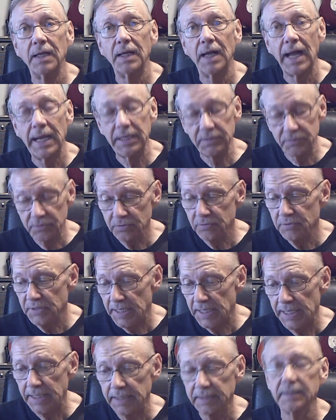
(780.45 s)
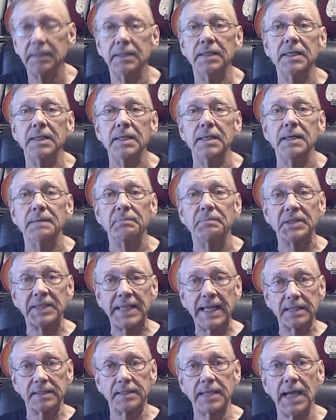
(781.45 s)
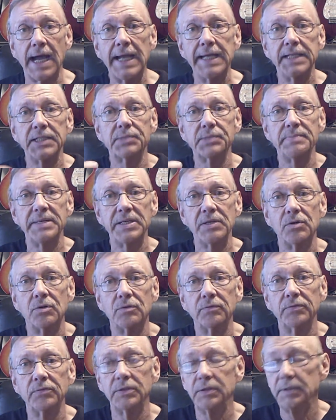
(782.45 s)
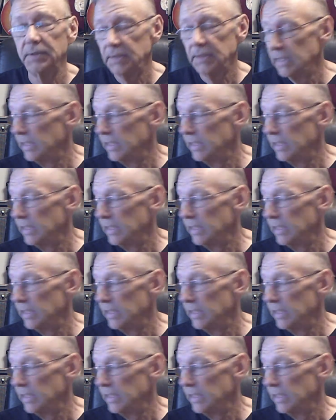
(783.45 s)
I do that. But that tides me over.